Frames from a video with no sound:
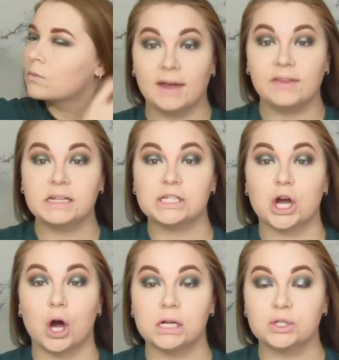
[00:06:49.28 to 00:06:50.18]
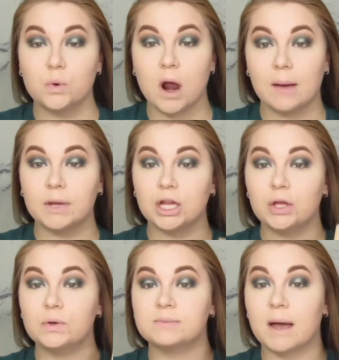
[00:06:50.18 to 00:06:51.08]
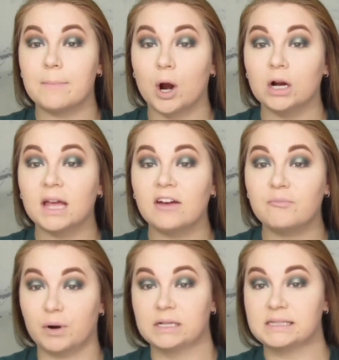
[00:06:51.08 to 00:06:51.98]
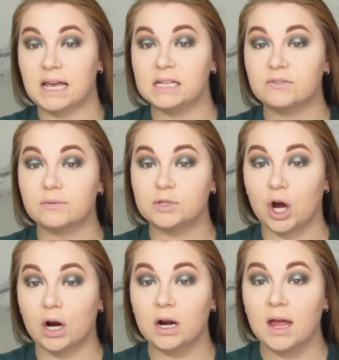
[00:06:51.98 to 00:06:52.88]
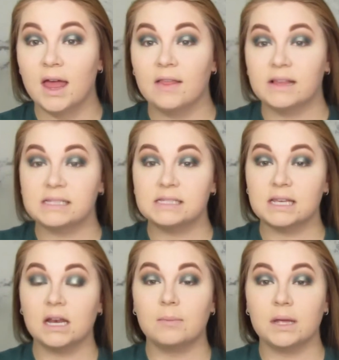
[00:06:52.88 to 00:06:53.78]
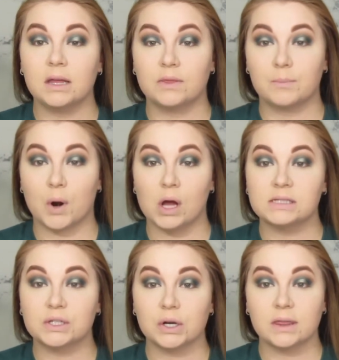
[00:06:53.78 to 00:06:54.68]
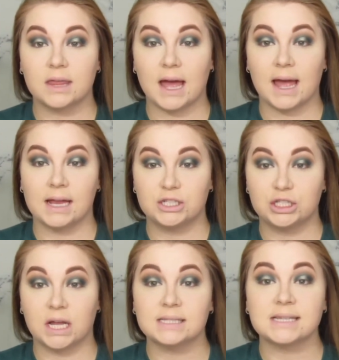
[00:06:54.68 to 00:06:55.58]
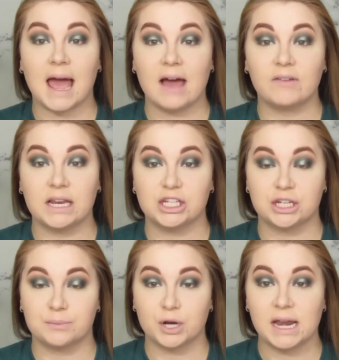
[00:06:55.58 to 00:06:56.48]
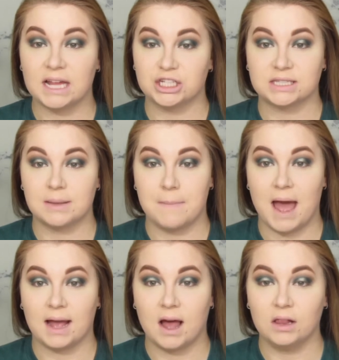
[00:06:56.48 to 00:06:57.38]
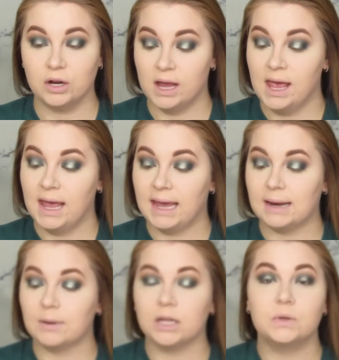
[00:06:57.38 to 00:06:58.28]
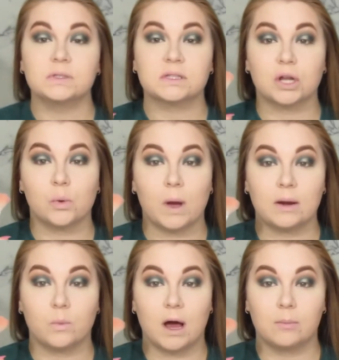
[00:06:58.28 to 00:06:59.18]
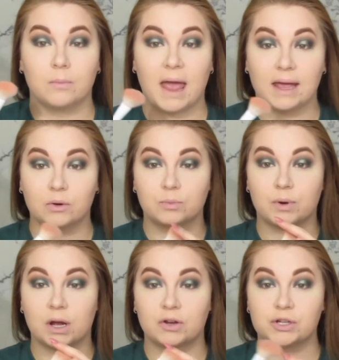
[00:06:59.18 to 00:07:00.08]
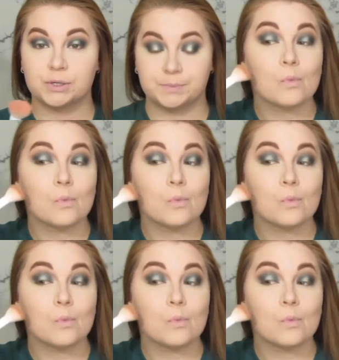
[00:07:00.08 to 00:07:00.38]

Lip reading: And then to contour, I'm going to use my Park Ave Princess from Tarte. This is going to be the bronzer that doesn't have any shimmer in it. It's just the matte color. And I'm going to use this on a Wet n Wild angled brush.